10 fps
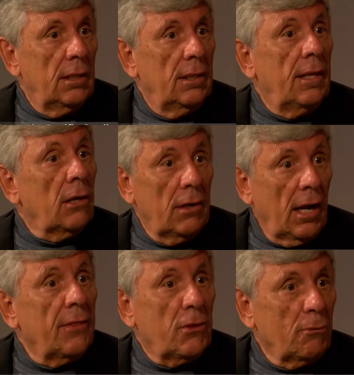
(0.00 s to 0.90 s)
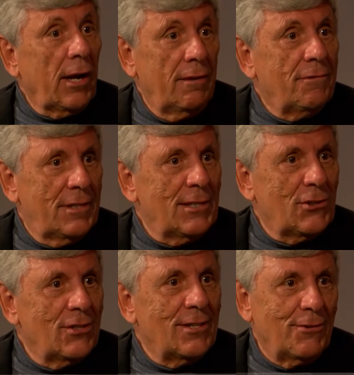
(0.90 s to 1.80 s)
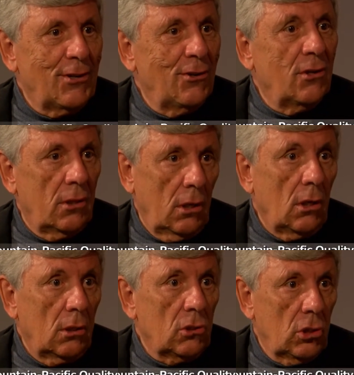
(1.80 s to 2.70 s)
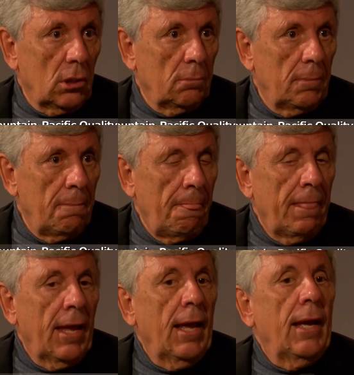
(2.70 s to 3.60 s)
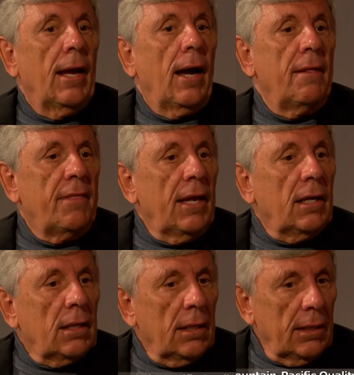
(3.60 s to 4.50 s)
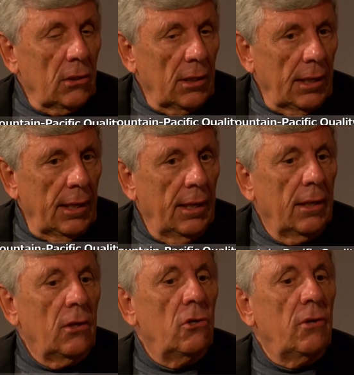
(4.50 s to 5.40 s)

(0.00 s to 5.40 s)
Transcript: they're not the right physicians for you in the long term. I think clearly you